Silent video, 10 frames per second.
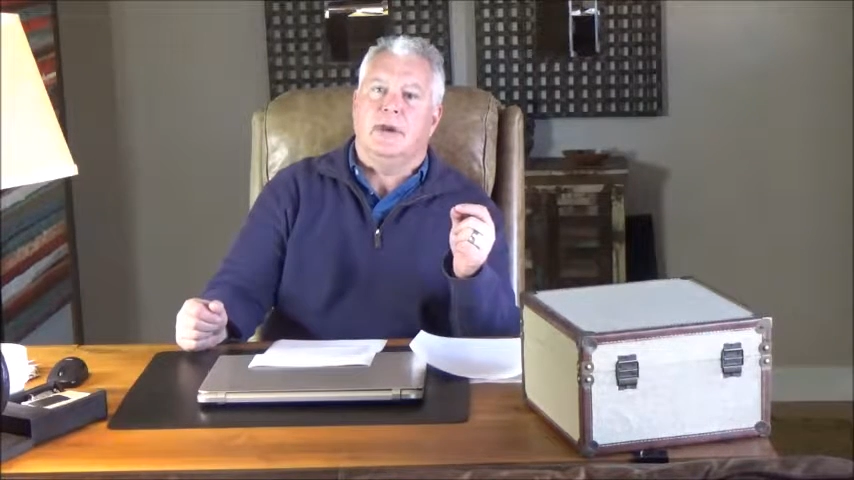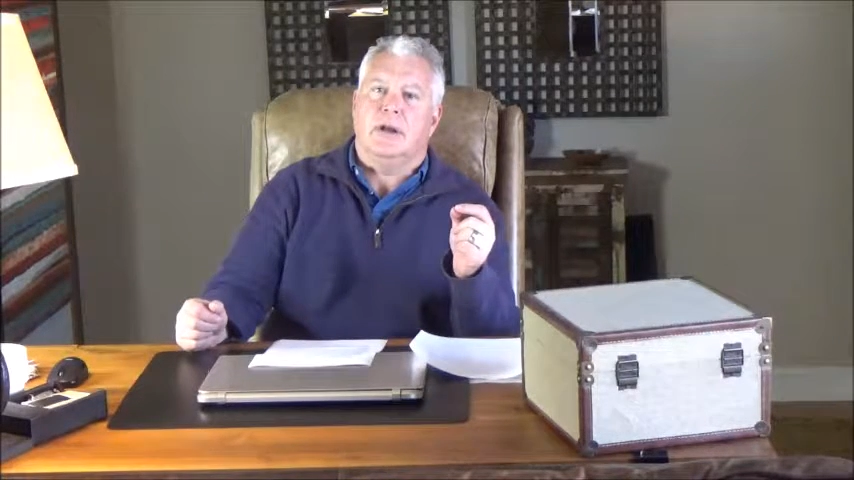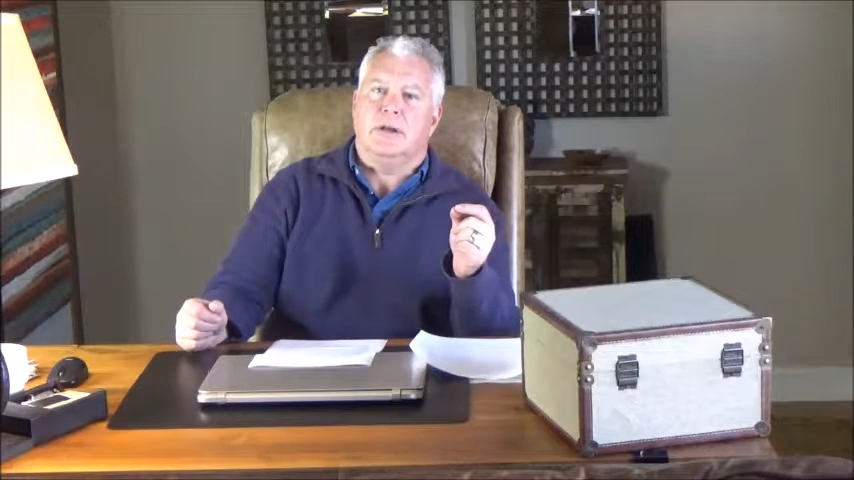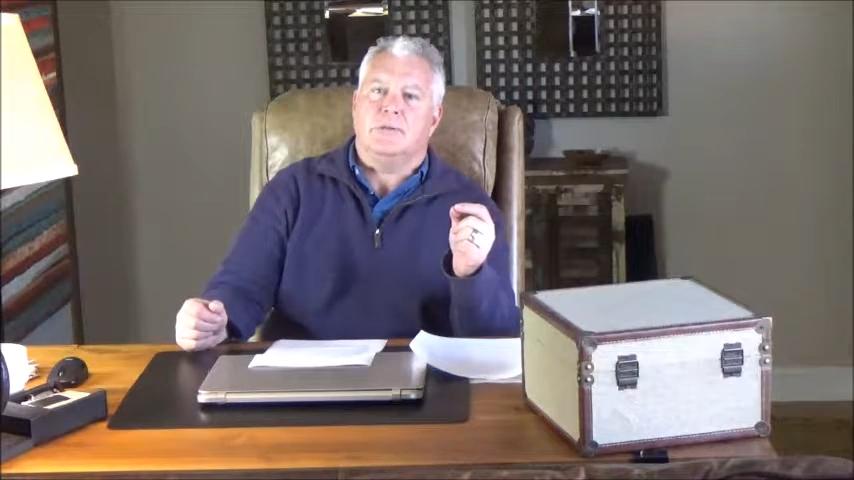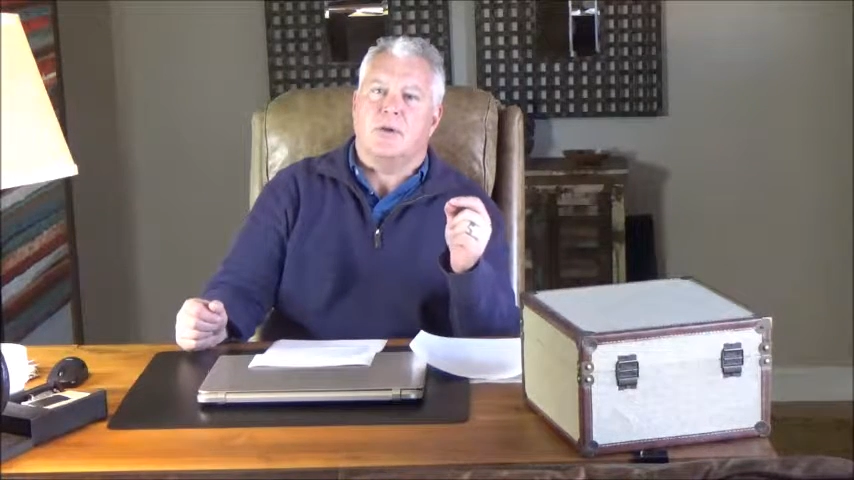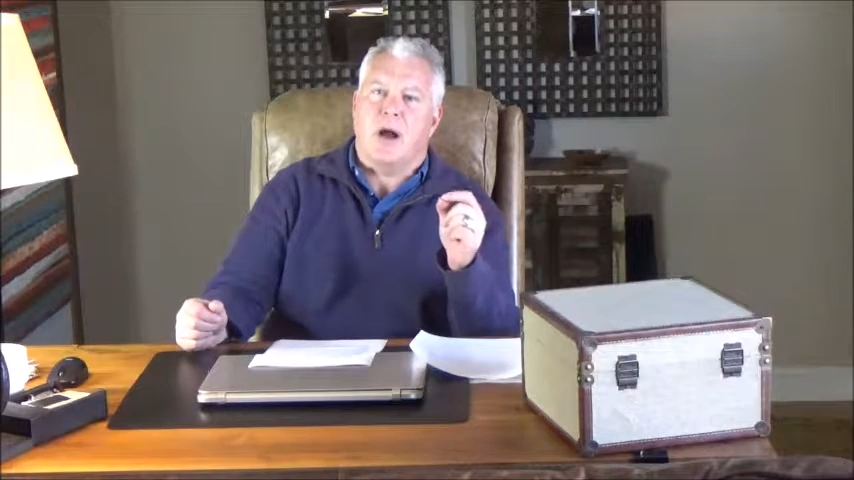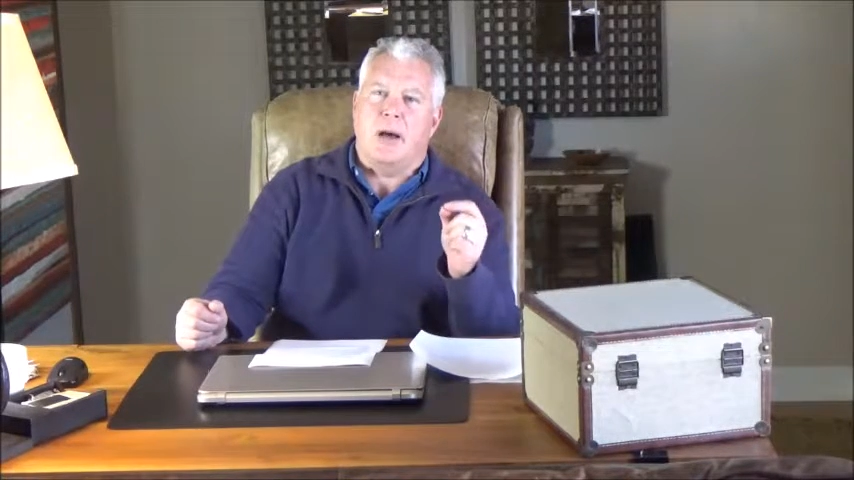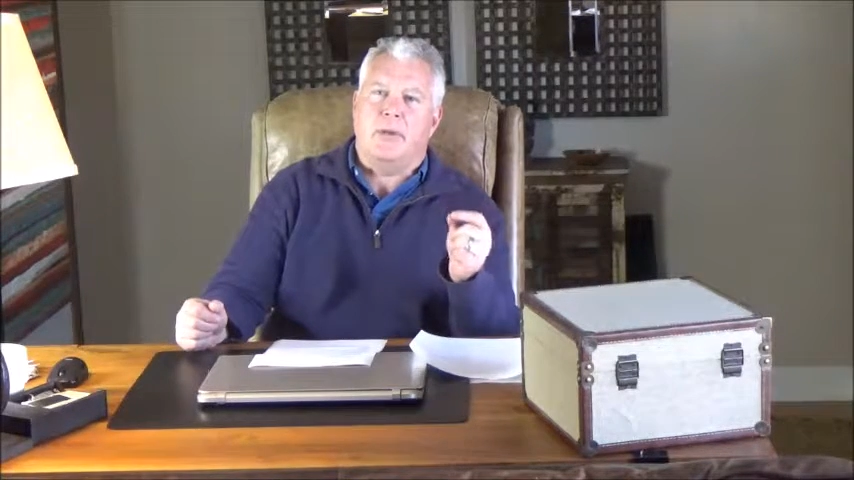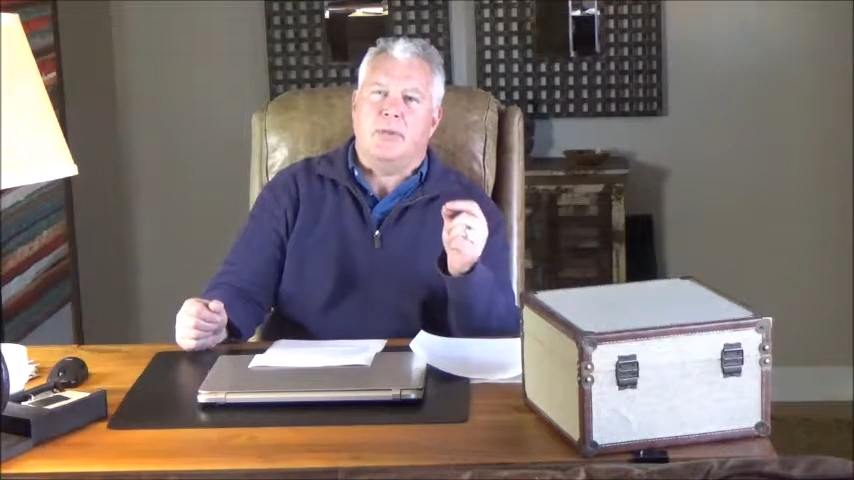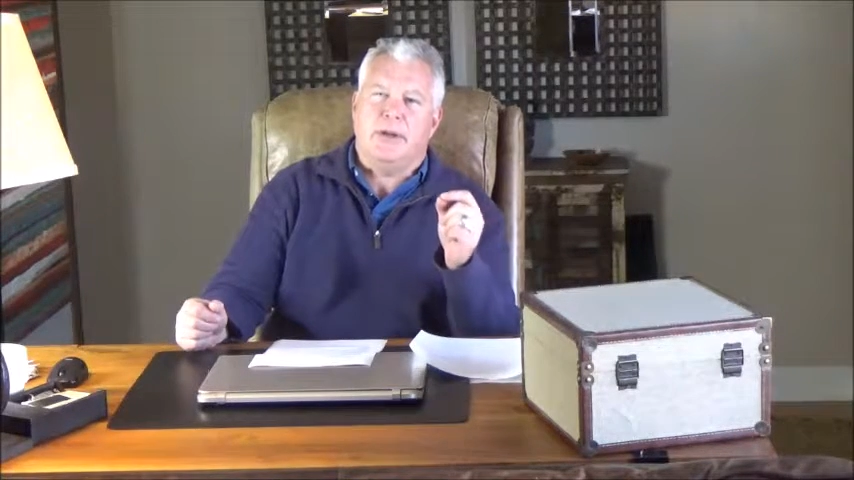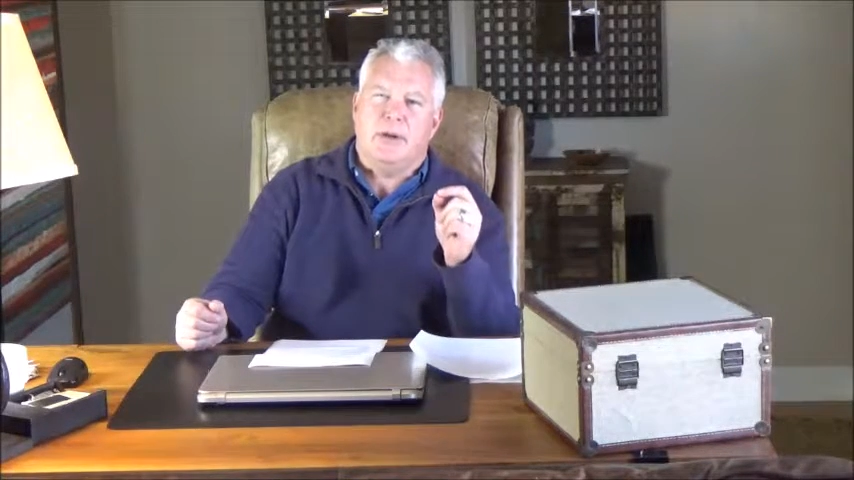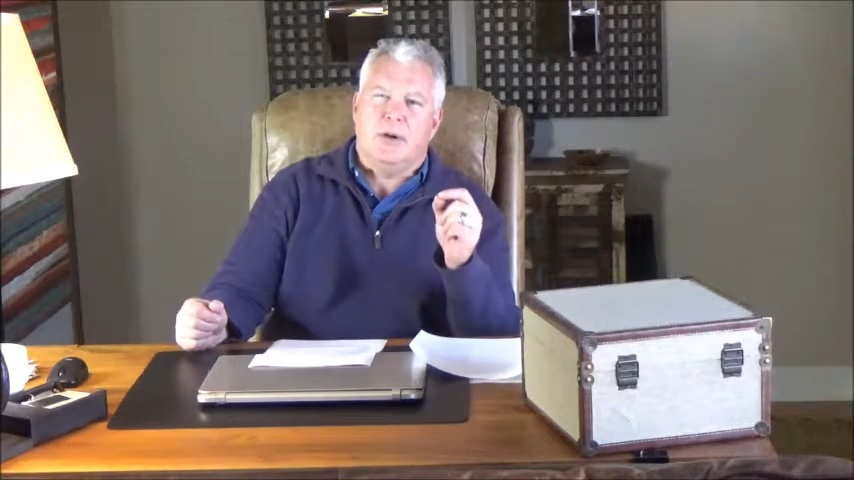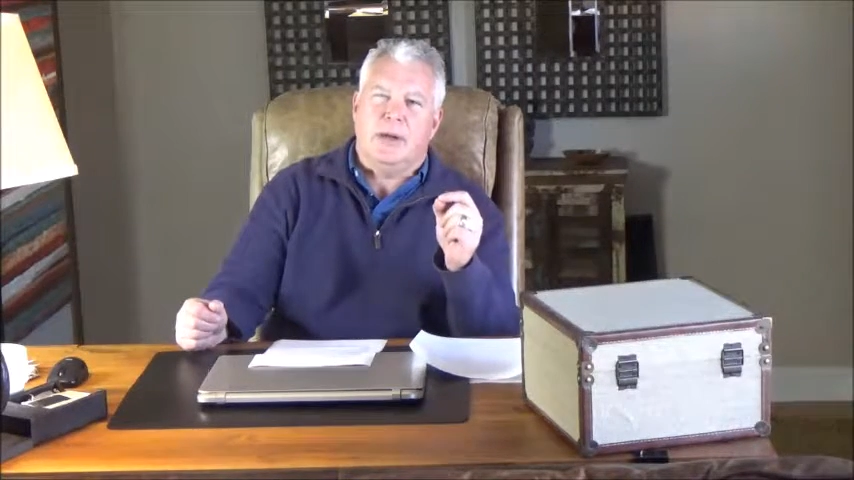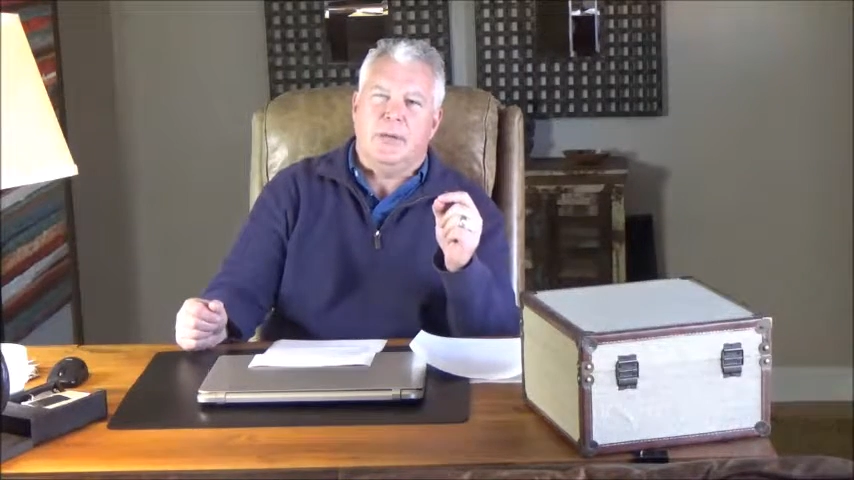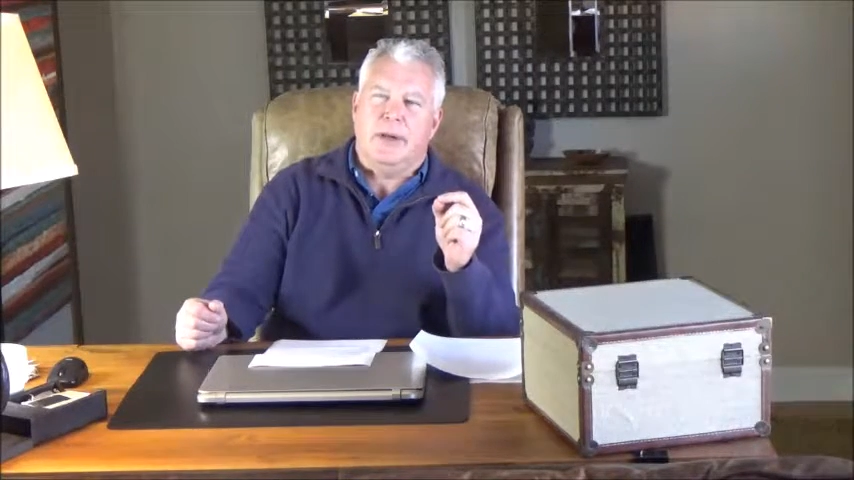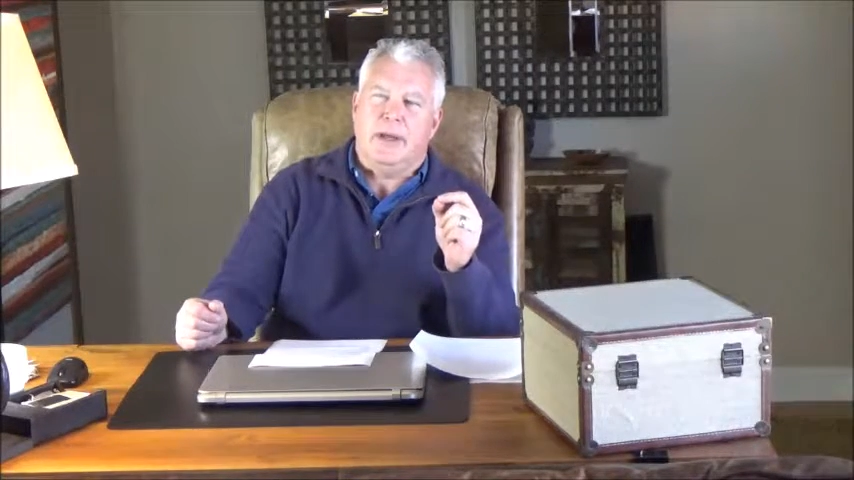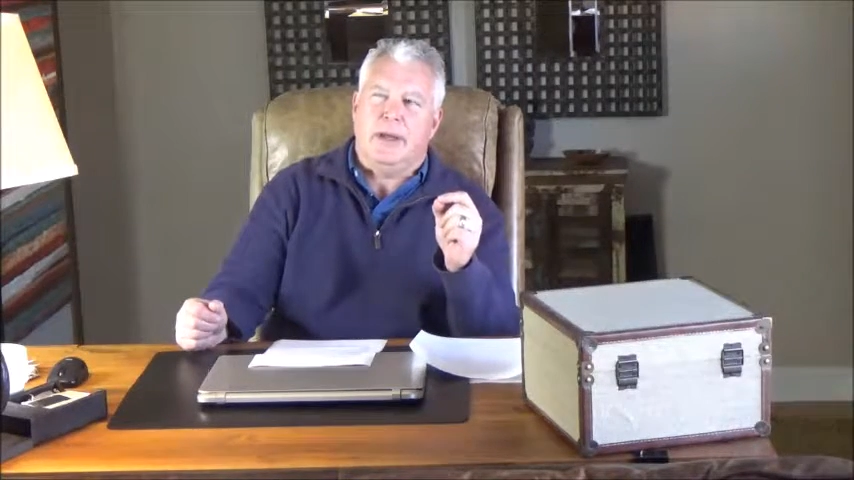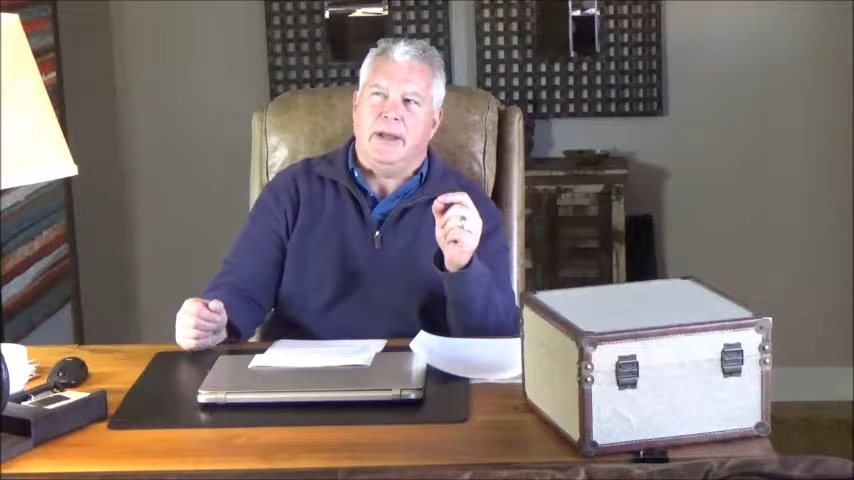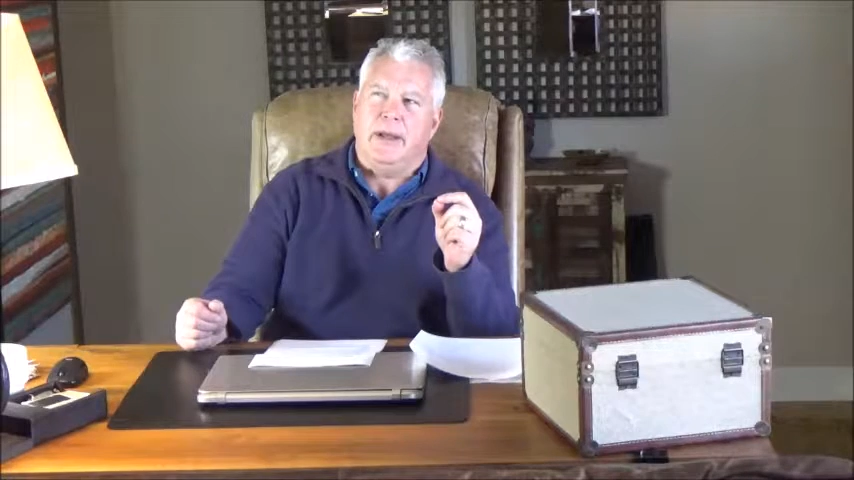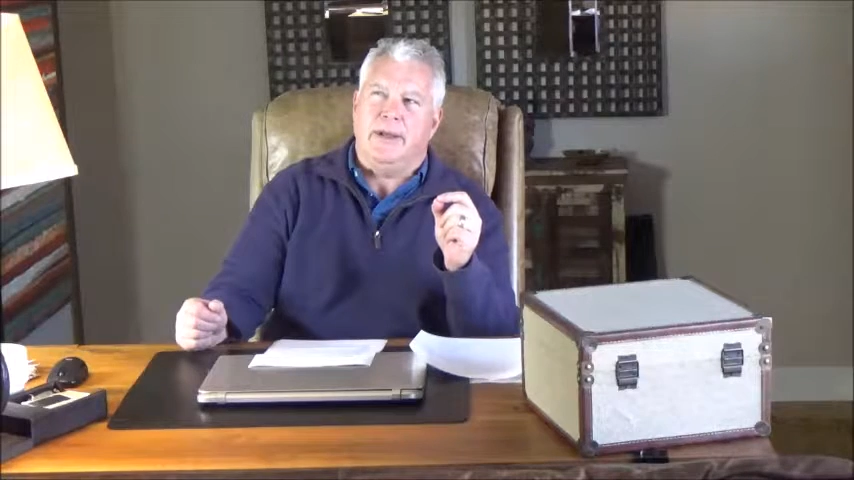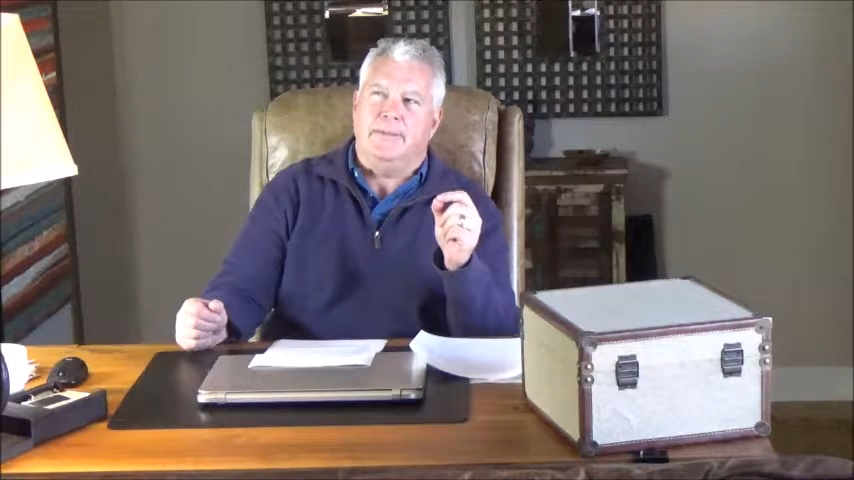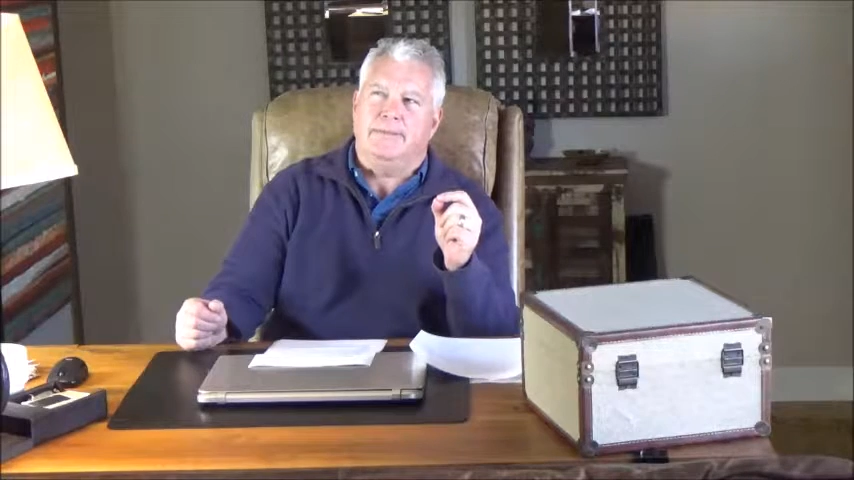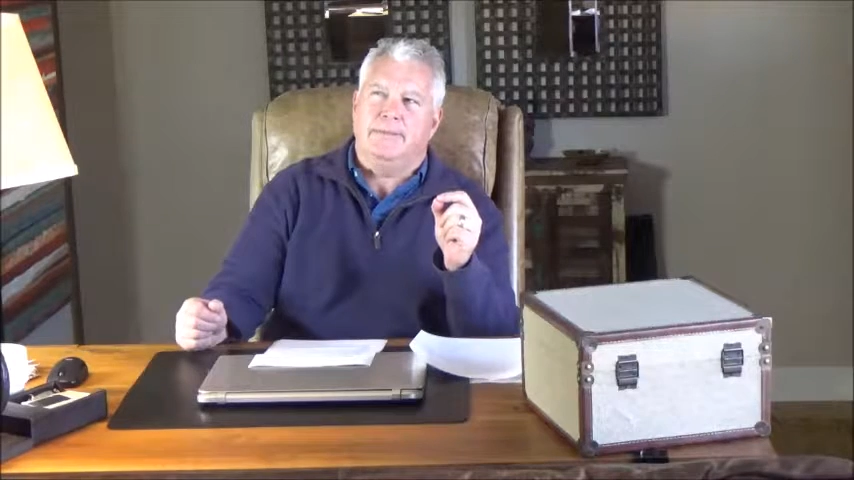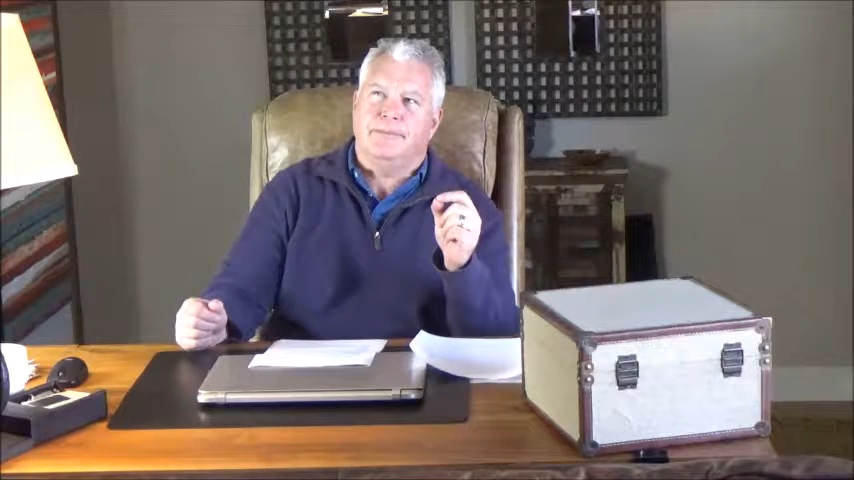is probably going to be